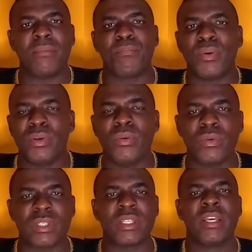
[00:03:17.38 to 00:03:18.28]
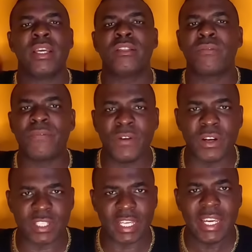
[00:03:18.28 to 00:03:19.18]
and produce his
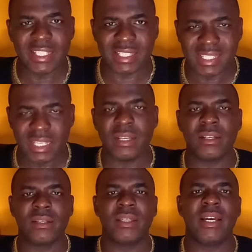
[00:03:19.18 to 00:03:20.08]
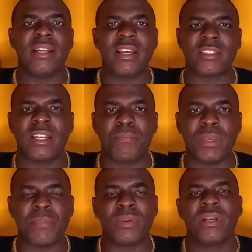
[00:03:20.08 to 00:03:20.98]
first hit single. You understand,
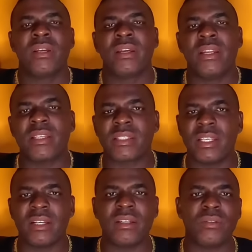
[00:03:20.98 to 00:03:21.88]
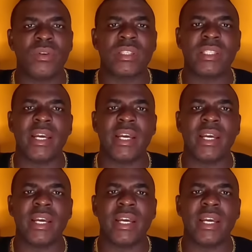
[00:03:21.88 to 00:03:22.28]
people? This single was